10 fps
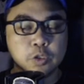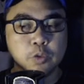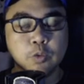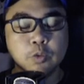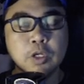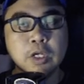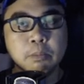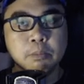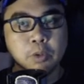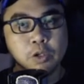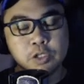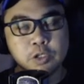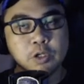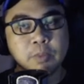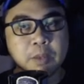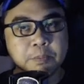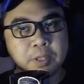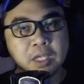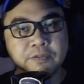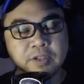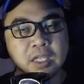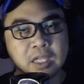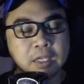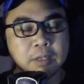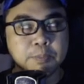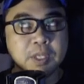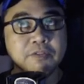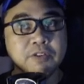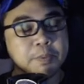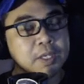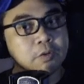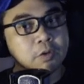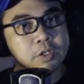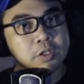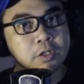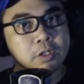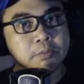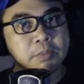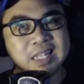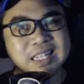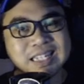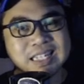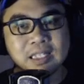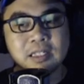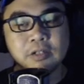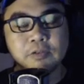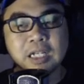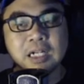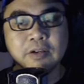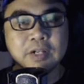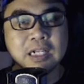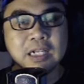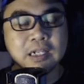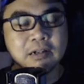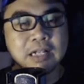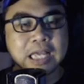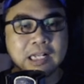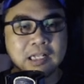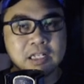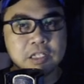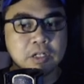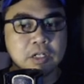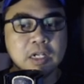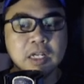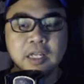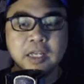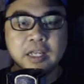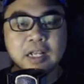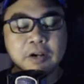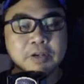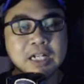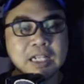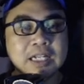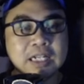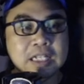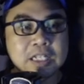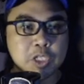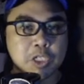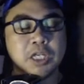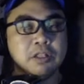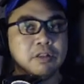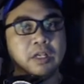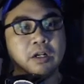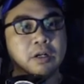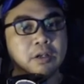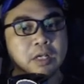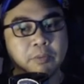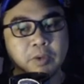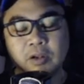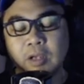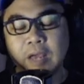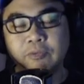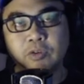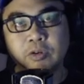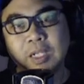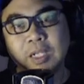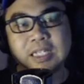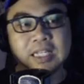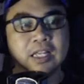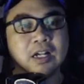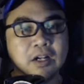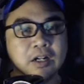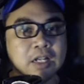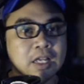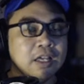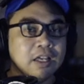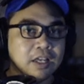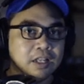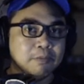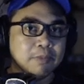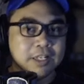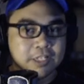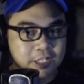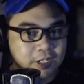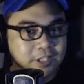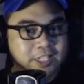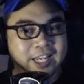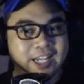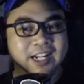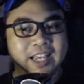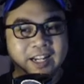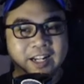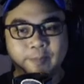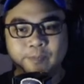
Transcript: to bolster my PvP roster, because it's really lackluster and I really need Gin there. I'm gonna have to replace Sighard in my starting lineup.